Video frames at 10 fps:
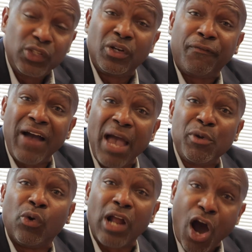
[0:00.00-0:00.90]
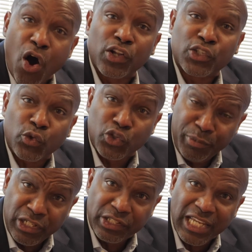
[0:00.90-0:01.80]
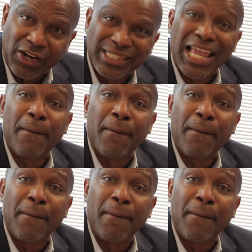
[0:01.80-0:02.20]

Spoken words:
You can find me on all the social media channels